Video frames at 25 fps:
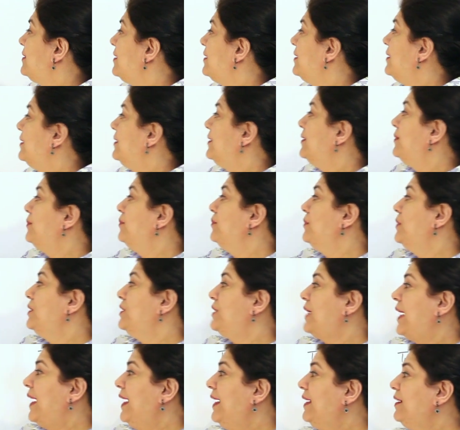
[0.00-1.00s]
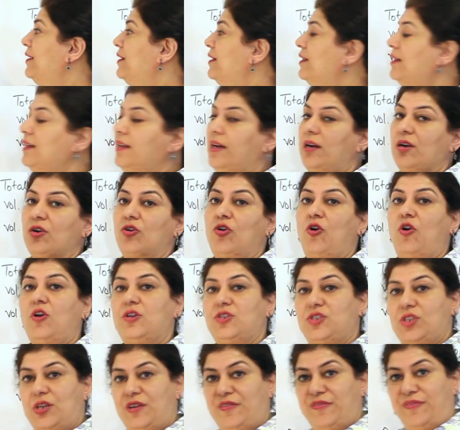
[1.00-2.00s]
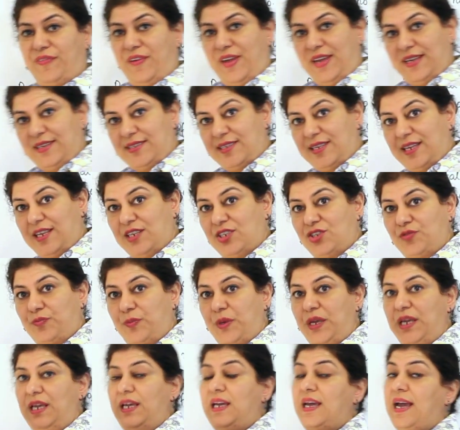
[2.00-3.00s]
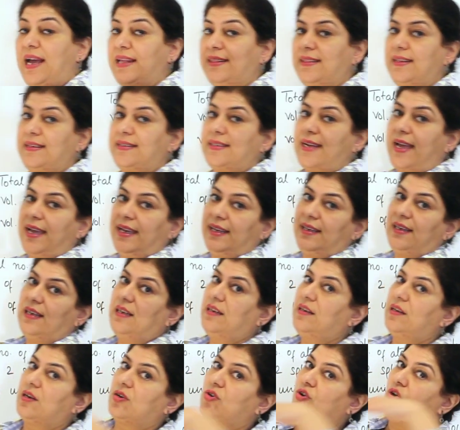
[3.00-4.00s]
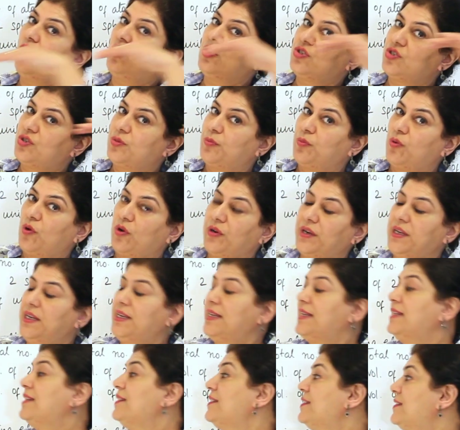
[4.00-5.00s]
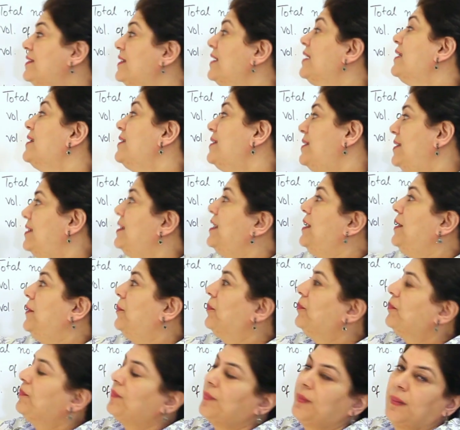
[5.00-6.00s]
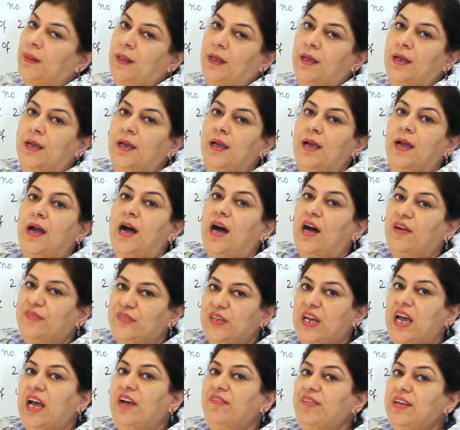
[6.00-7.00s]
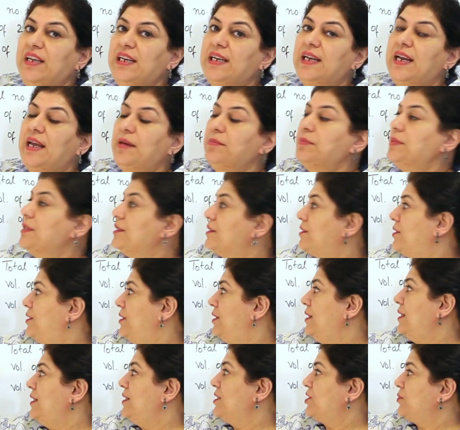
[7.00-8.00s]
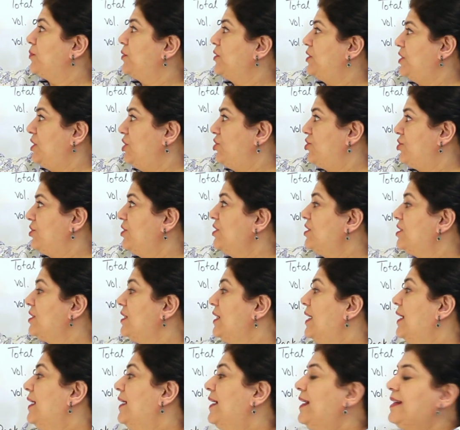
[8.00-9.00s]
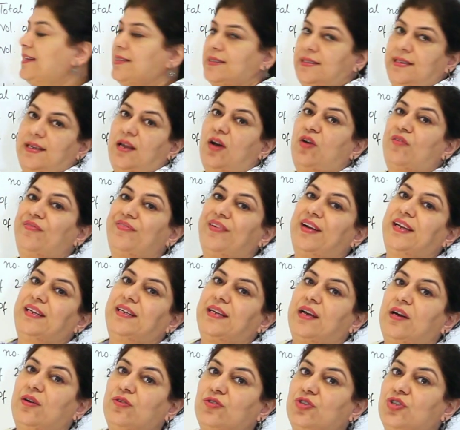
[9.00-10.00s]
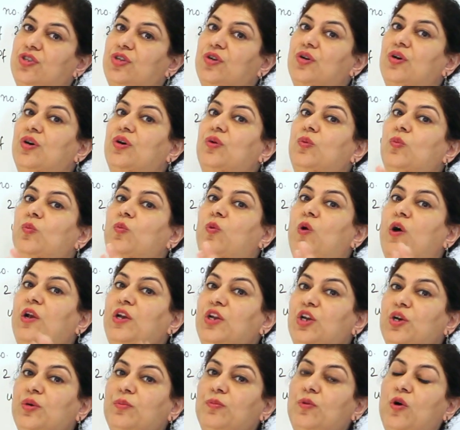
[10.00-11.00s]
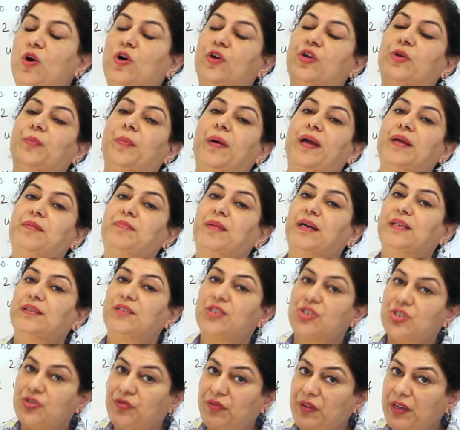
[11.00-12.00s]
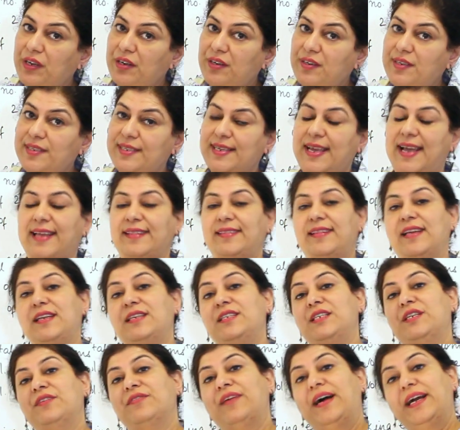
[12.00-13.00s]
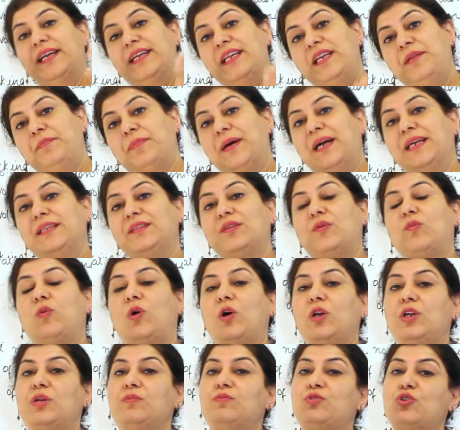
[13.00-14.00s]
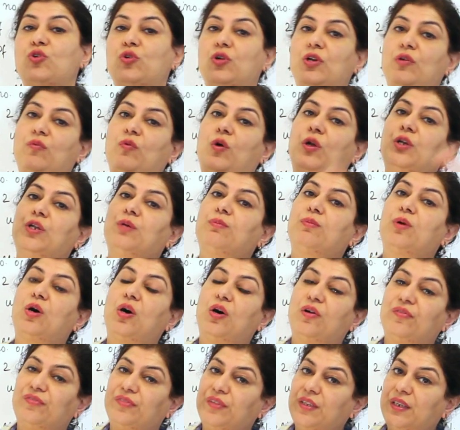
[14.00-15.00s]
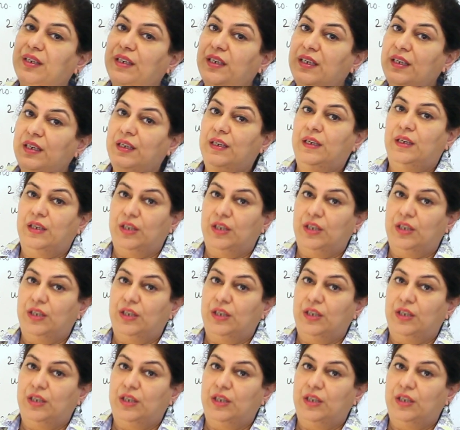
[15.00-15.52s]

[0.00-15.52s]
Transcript: the diagonal across a face is B, and the diagonal across the body is C. After having labeled these positions, let us now find out the volume occupied by the spheres, and then divided by the volume, total volume of the